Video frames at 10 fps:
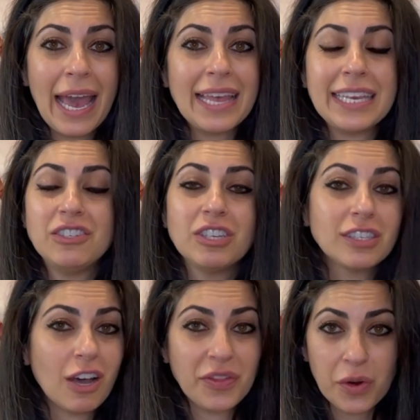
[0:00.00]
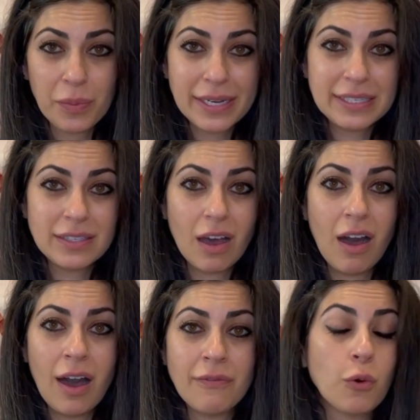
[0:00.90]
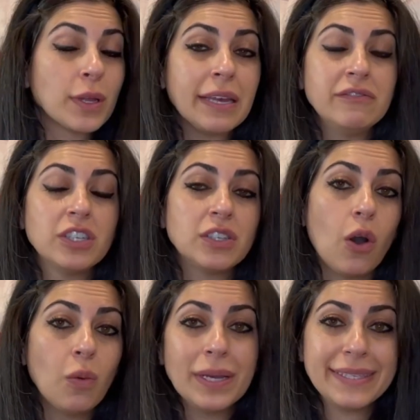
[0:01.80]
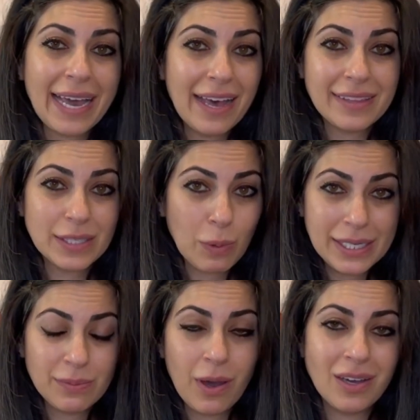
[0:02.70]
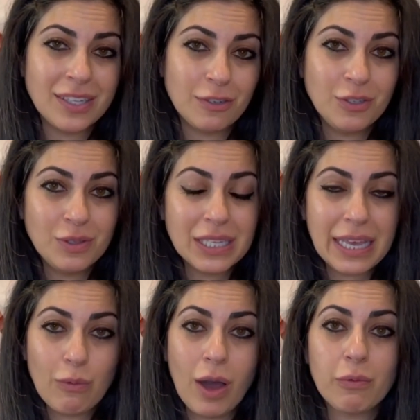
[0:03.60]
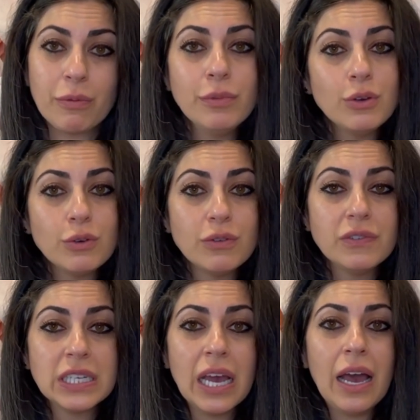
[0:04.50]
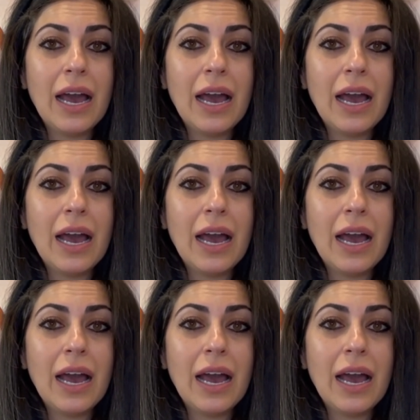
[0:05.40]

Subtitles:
and they just got their braces off, or they've just always had this white spot on their tooth that they want removed,